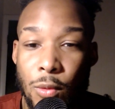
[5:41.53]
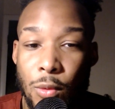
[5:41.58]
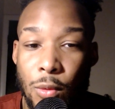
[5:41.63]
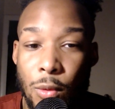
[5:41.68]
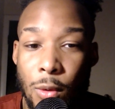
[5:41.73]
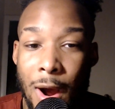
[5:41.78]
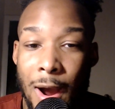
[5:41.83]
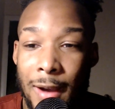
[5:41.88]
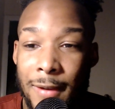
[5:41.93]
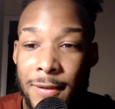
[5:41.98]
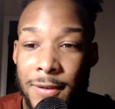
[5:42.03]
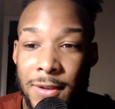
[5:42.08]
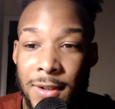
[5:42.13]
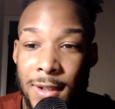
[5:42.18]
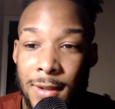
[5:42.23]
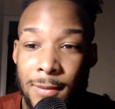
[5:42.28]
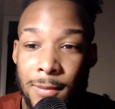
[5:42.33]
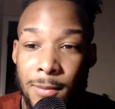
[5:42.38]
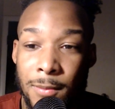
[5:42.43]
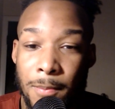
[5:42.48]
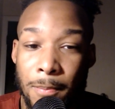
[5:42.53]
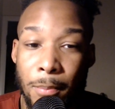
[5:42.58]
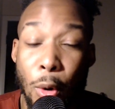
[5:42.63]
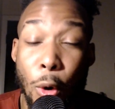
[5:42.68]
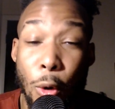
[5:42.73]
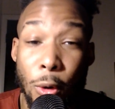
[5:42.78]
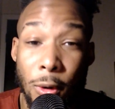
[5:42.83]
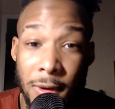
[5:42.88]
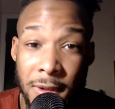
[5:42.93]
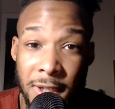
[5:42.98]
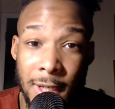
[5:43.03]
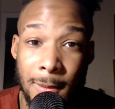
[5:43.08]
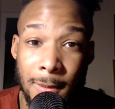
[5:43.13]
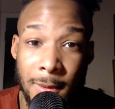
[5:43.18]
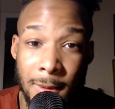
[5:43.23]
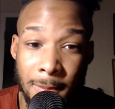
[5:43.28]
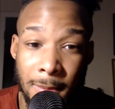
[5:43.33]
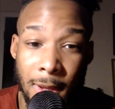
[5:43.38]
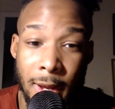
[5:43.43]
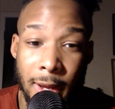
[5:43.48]
I've seen poor teams
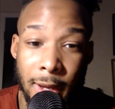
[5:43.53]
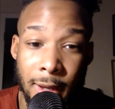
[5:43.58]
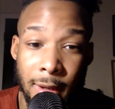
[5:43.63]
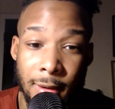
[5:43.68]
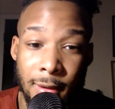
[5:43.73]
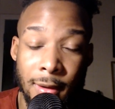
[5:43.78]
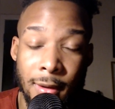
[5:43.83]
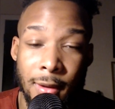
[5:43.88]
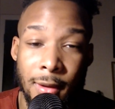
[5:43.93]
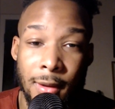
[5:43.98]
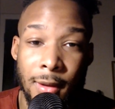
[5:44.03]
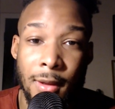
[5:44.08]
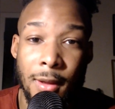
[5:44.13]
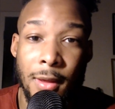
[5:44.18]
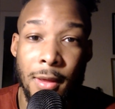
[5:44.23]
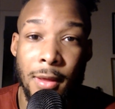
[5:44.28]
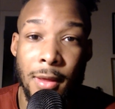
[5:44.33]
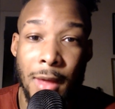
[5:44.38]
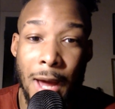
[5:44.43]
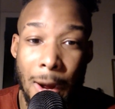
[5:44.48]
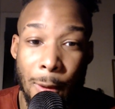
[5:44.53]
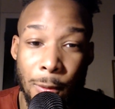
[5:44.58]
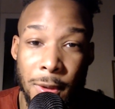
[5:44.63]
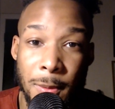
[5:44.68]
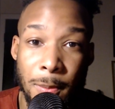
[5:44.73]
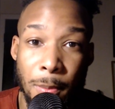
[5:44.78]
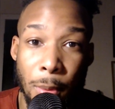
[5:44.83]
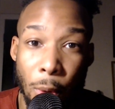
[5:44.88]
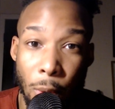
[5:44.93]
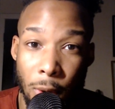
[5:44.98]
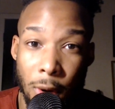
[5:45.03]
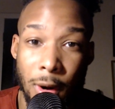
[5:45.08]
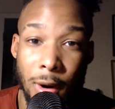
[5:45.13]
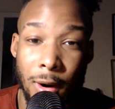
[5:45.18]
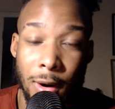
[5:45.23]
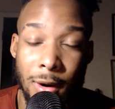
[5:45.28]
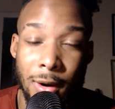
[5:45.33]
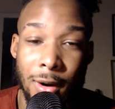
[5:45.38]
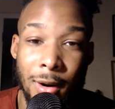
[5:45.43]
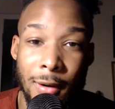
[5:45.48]
play. That was poor
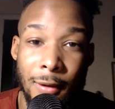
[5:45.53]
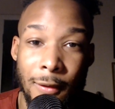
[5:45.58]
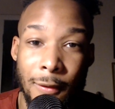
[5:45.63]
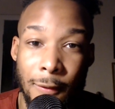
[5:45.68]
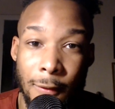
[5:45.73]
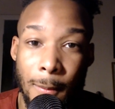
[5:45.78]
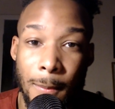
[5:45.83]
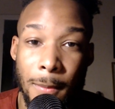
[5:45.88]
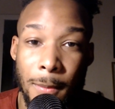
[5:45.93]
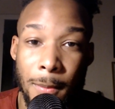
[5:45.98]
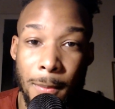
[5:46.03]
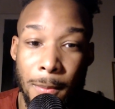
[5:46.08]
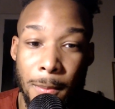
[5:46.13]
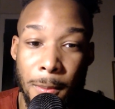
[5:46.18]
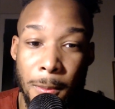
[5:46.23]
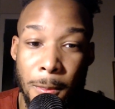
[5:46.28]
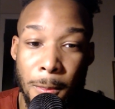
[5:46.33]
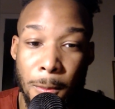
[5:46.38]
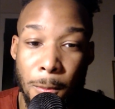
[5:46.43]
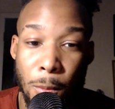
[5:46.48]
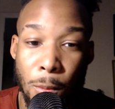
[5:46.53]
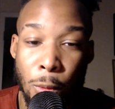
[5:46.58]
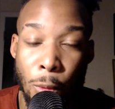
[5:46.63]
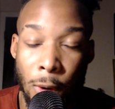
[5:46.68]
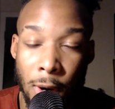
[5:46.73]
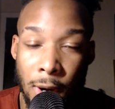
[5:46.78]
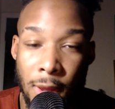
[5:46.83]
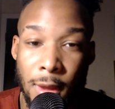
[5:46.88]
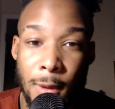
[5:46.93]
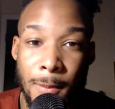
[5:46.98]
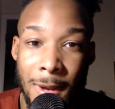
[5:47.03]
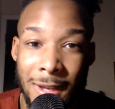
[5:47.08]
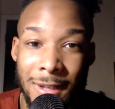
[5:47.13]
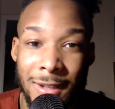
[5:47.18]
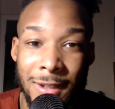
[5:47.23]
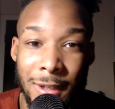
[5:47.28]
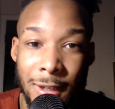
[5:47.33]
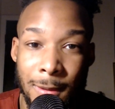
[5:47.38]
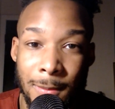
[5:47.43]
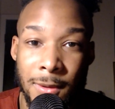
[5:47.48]
from one of the
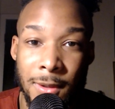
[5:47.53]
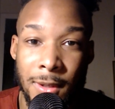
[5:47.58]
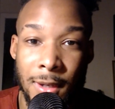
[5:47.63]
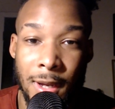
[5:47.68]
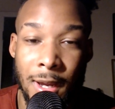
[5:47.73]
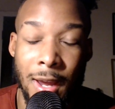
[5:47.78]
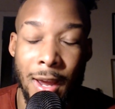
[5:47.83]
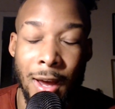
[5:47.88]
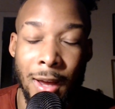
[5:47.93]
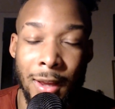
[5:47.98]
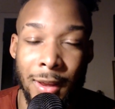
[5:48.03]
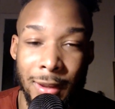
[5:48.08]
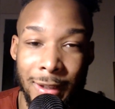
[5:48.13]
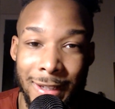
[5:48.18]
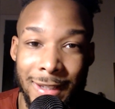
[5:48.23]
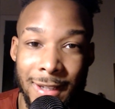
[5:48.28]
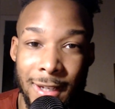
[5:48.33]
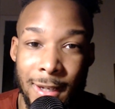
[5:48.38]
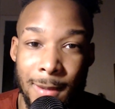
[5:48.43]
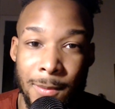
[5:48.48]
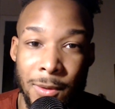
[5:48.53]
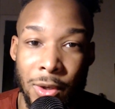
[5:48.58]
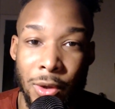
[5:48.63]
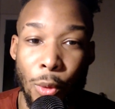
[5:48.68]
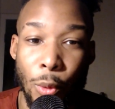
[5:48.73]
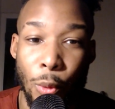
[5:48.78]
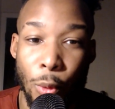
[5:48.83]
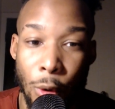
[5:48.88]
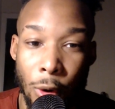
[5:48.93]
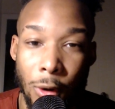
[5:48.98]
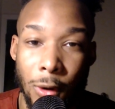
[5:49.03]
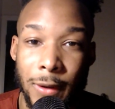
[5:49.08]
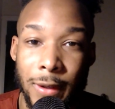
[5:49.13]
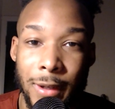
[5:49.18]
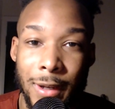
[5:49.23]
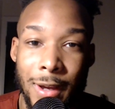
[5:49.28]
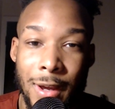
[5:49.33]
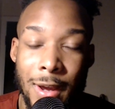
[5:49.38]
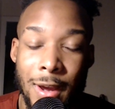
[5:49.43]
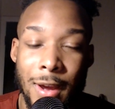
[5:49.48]
best teams, elite teams in the world,
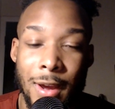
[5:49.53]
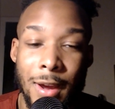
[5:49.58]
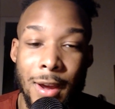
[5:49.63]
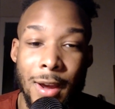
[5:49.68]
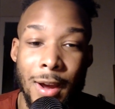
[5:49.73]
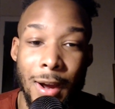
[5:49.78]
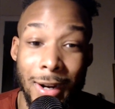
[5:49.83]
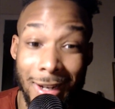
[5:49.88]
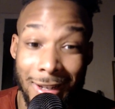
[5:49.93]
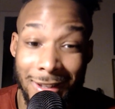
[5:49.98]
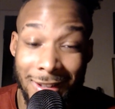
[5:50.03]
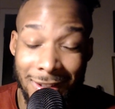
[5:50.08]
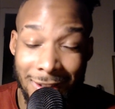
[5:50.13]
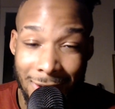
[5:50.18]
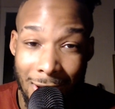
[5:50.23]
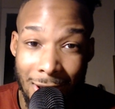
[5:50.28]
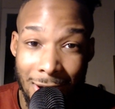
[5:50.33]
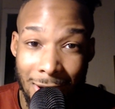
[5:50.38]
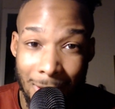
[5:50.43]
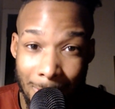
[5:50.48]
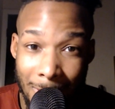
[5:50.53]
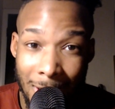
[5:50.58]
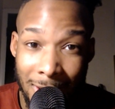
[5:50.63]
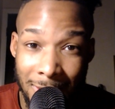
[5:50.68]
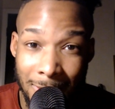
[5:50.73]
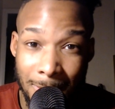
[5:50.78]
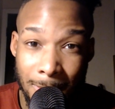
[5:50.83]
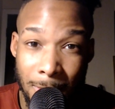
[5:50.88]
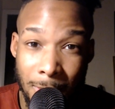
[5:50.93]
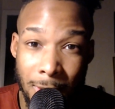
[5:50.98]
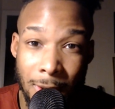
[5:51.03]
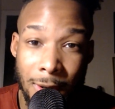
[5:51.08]
against Tottenham Hotspur.